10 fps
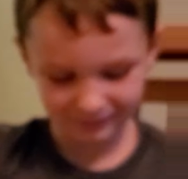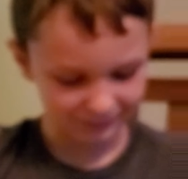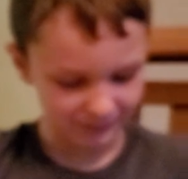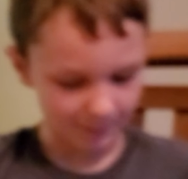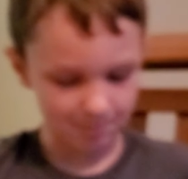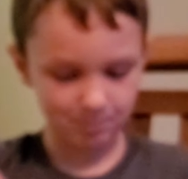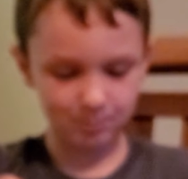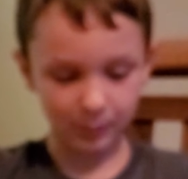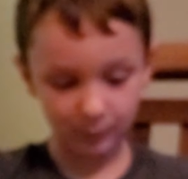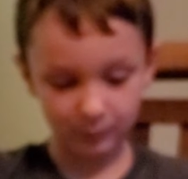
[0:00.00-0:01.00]
That's
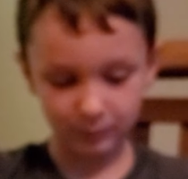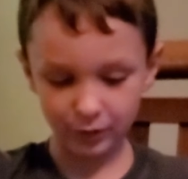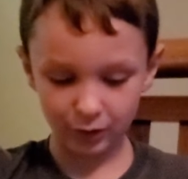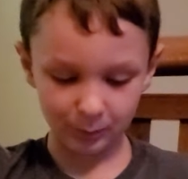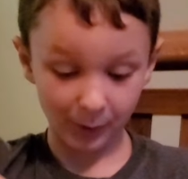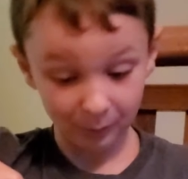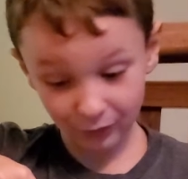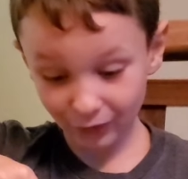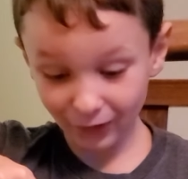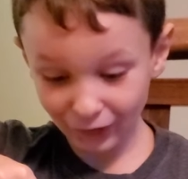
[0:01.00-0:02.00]
funny. But no
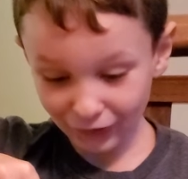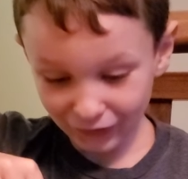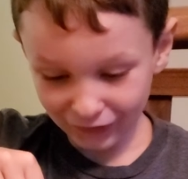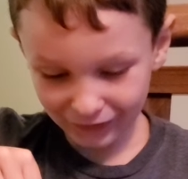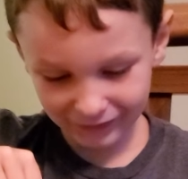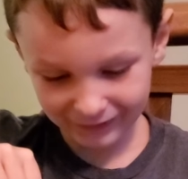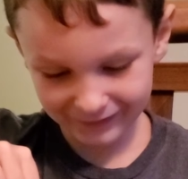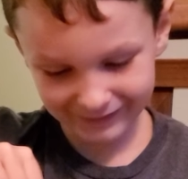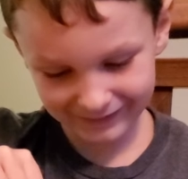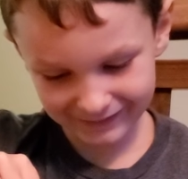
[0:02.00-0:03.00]
popsicle?
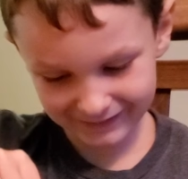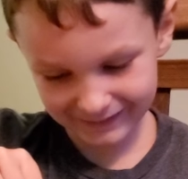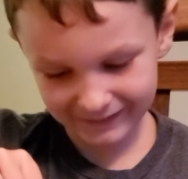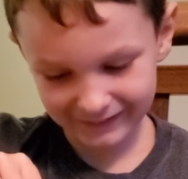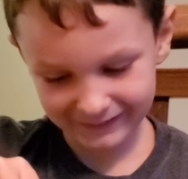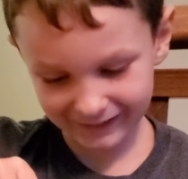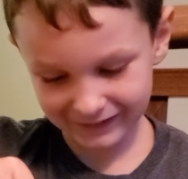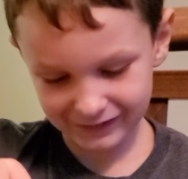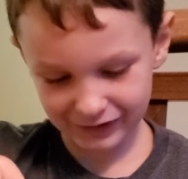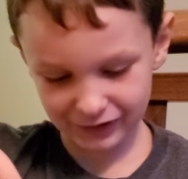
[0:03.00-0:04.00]

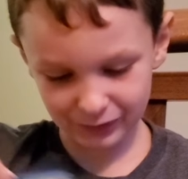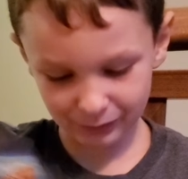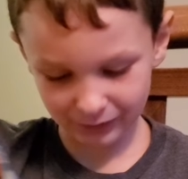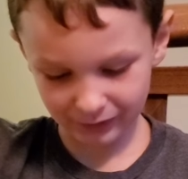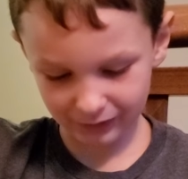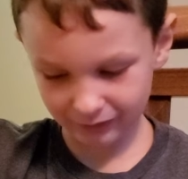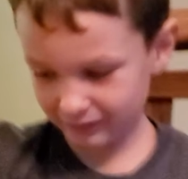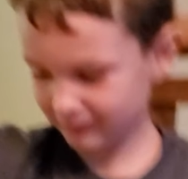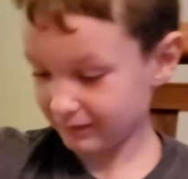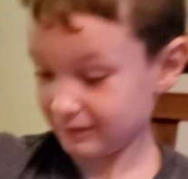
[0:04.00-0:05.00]
That's just so
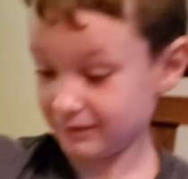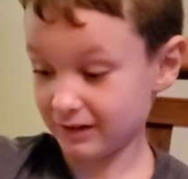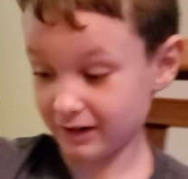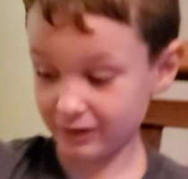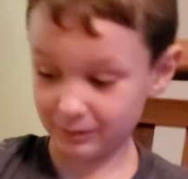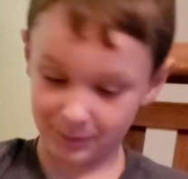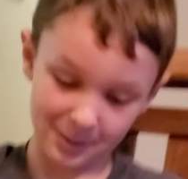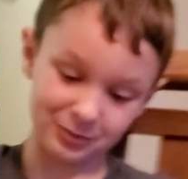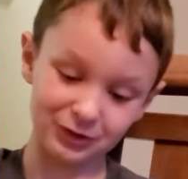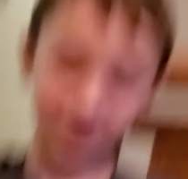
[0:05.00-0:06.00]
hilarious. Another
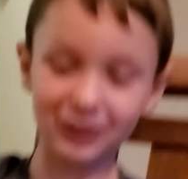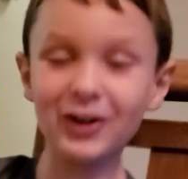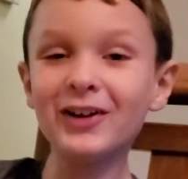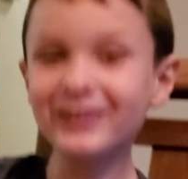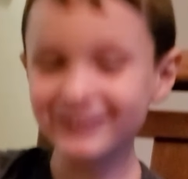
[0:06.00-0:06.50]
popsicle?